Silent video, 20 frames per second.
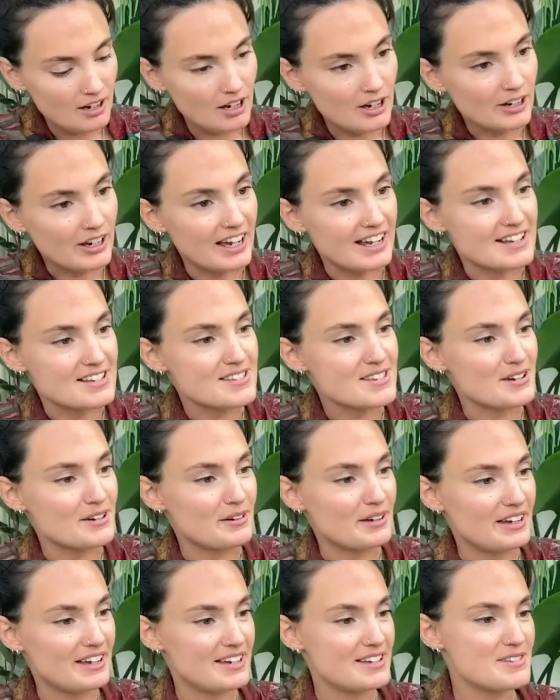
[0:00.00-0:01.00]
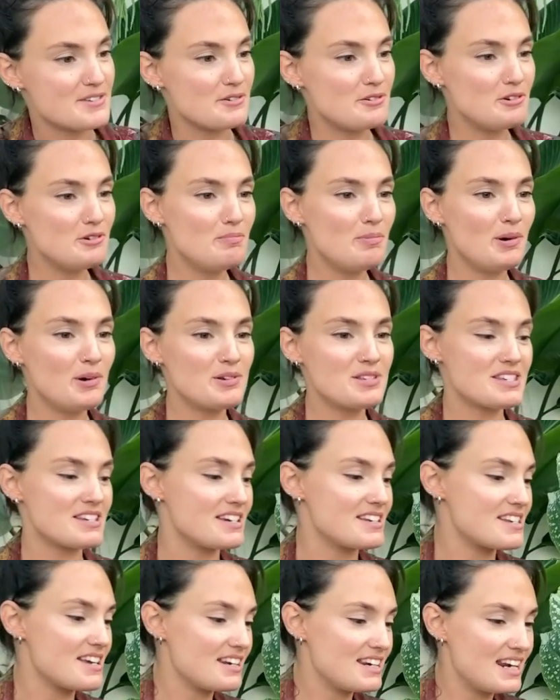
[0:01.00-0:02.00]
Okay, so it is all
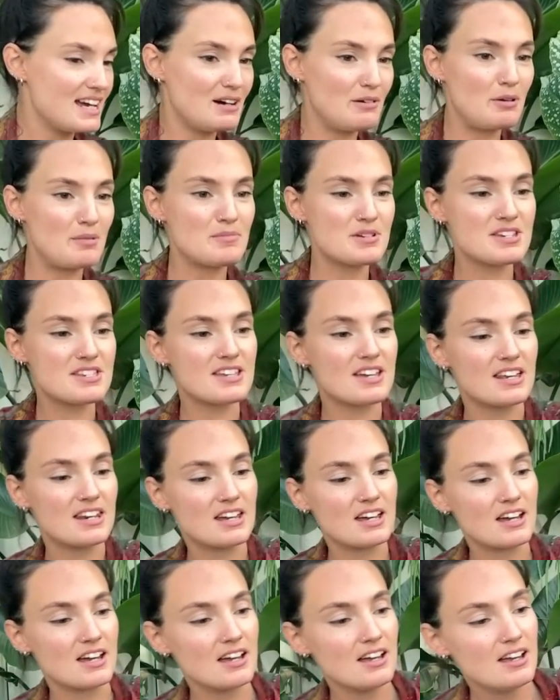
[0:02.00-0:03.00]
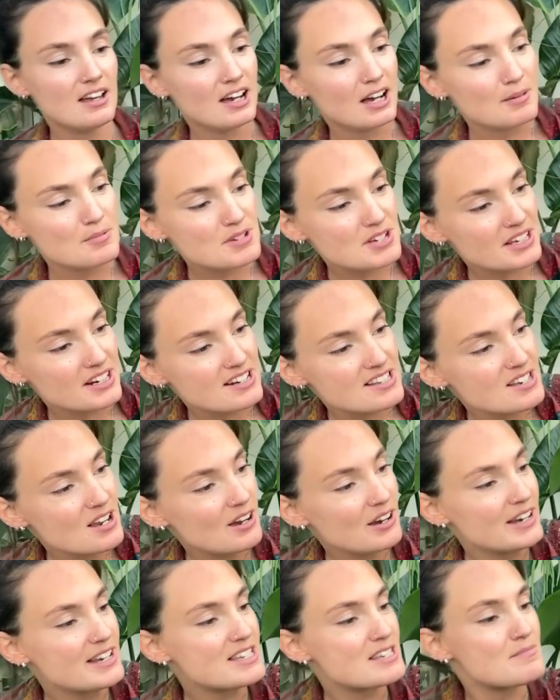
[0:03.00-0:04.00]
potted, and now I'm just gonna
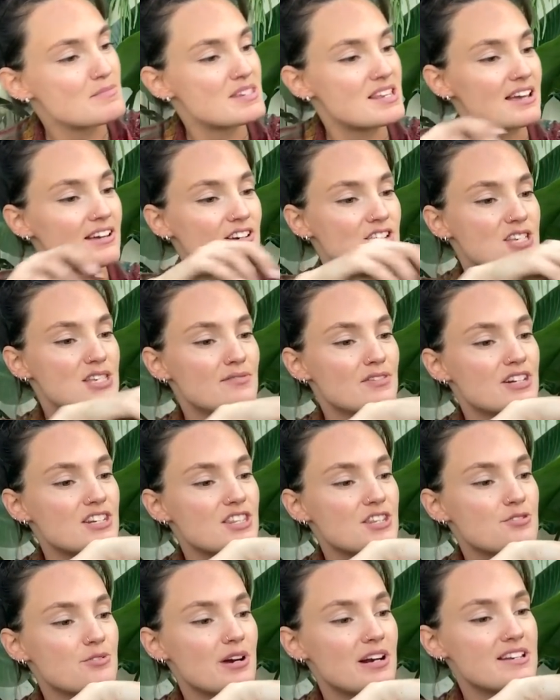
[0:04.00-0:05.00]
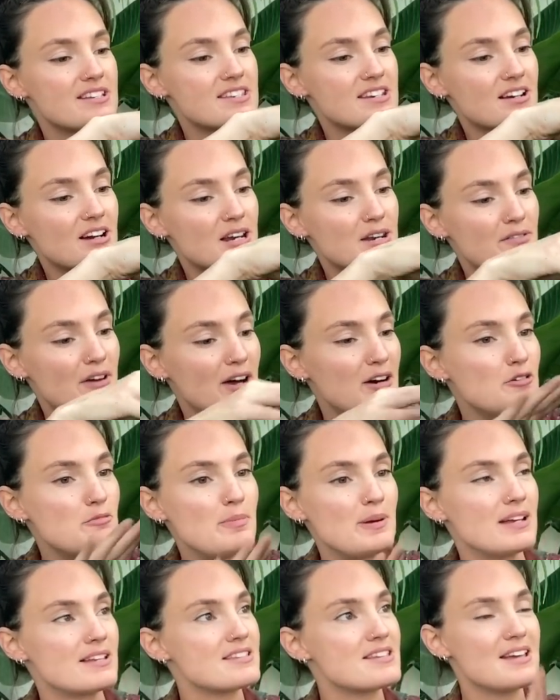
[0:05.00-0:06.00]
tie some sections of it to the trellis to kind of
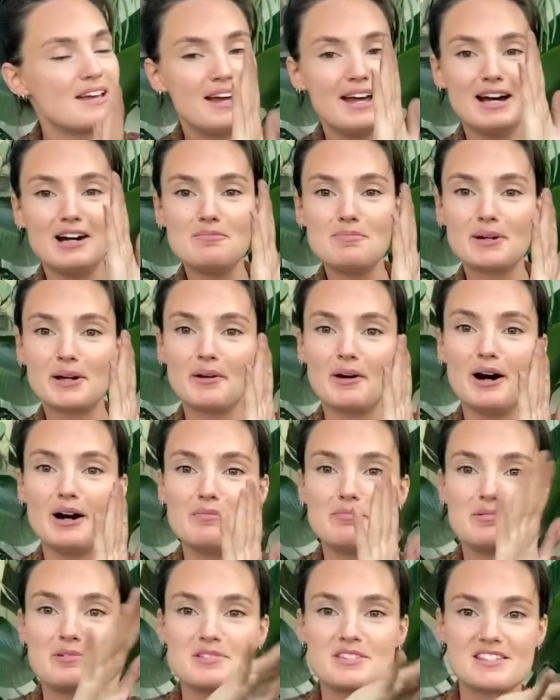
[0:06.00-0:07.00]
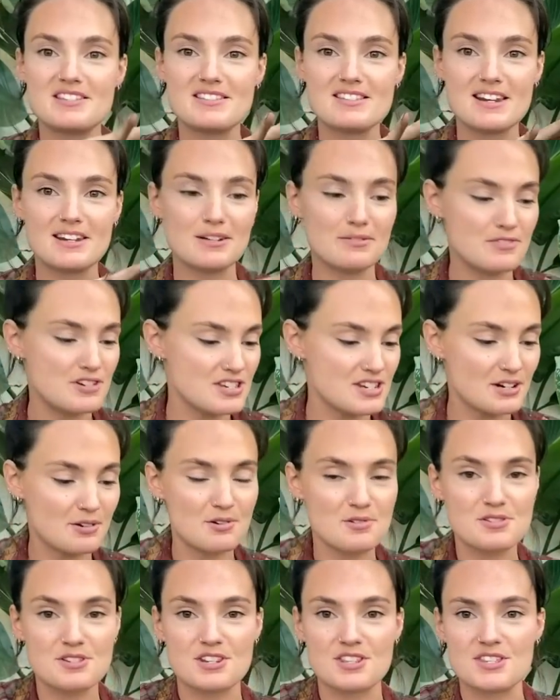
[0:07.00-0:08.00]
help it go upwards instead of just
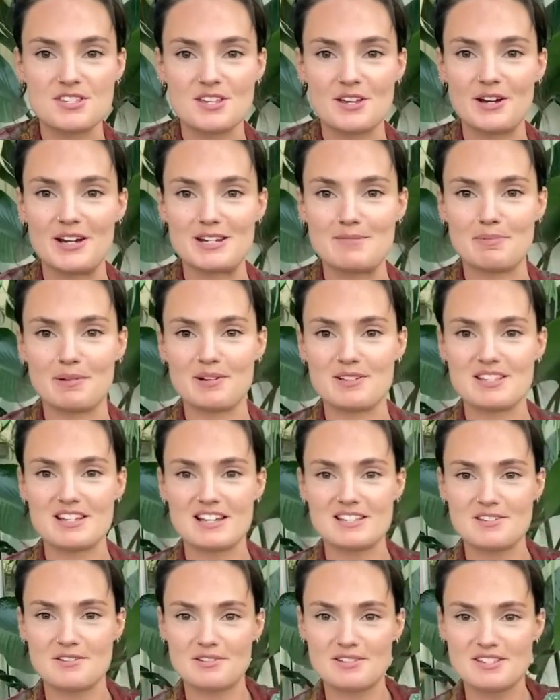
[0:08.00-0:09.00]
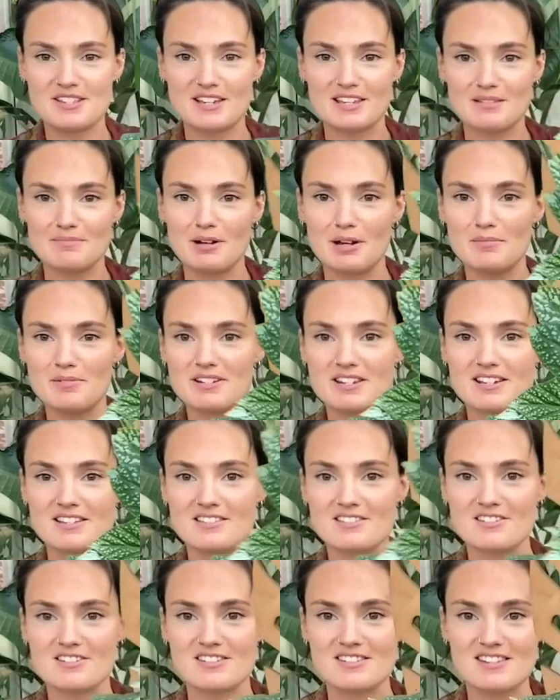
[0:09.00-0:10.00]
across to the side, because as you can see at the moment,
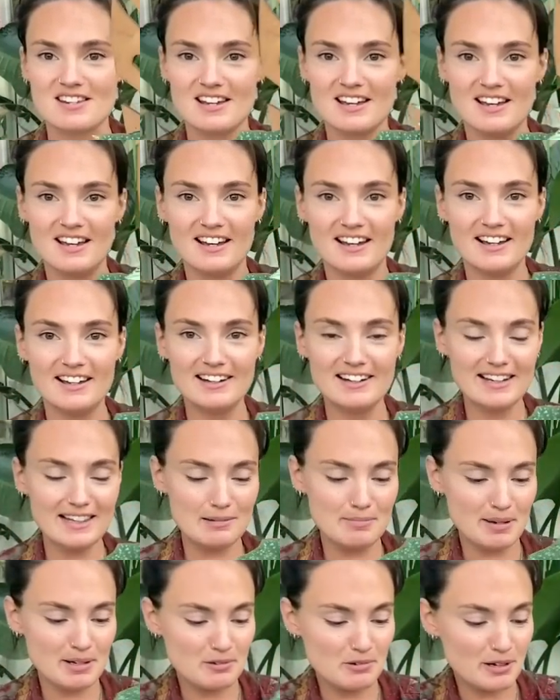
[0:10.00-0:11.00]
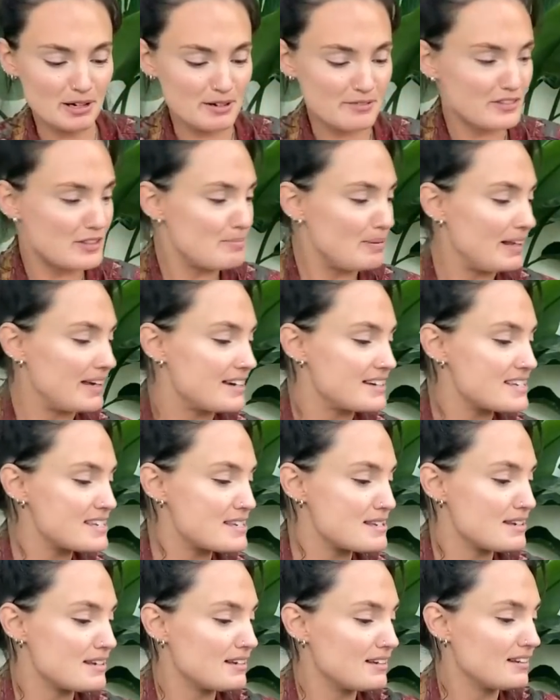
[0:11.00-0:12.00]
it's just a little bit all over the place.